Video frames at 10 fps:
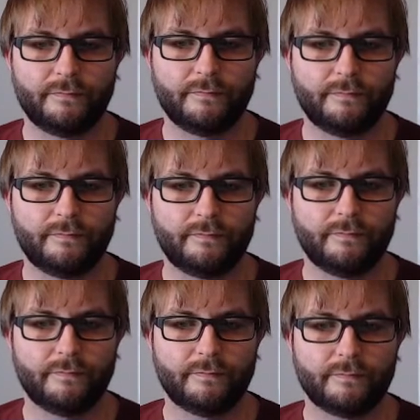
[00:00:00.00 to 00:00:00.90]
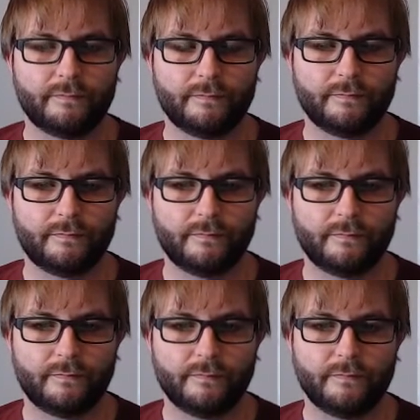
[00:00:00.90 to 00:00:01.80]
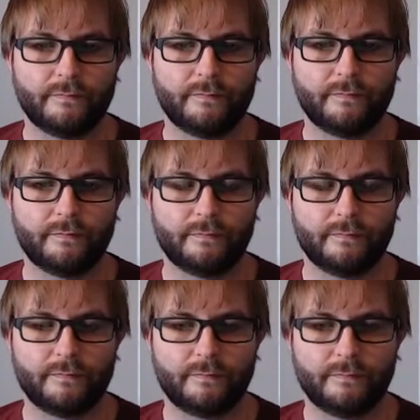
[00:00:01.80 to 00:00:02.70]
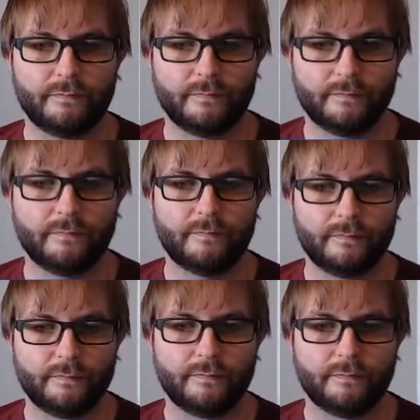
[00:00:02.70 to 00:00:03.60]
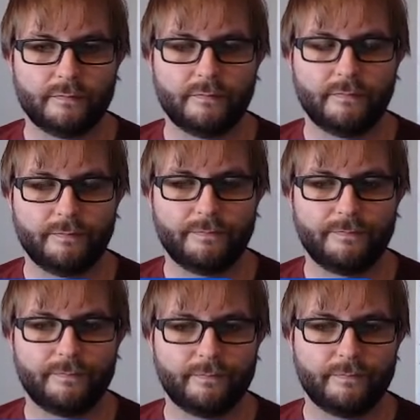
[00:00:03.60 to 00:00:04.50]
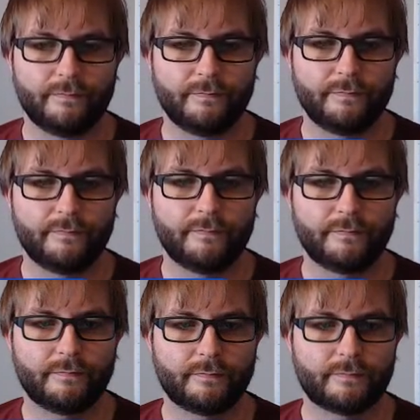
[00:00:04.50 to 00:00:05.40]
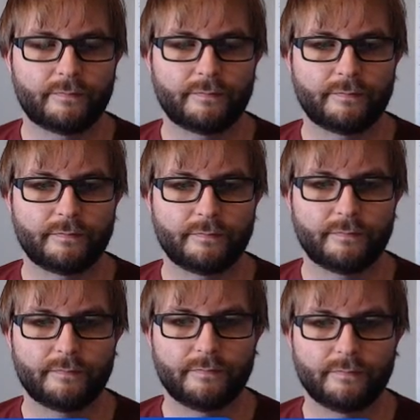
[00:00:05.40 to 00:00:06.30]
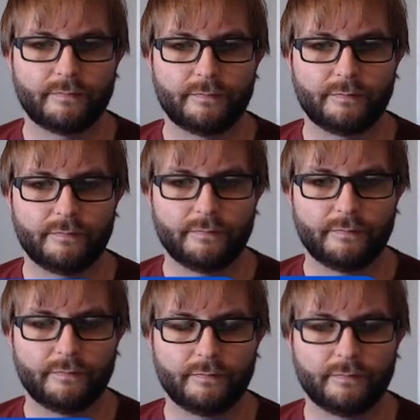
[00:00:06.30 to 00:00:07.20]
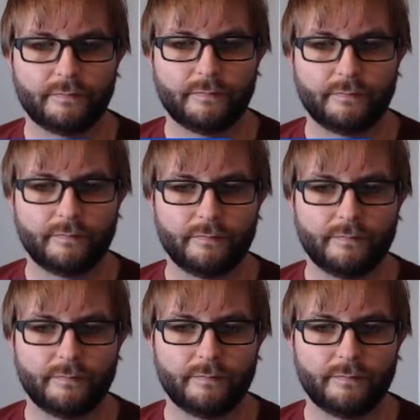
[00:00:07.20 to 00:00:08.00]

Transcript: (silent)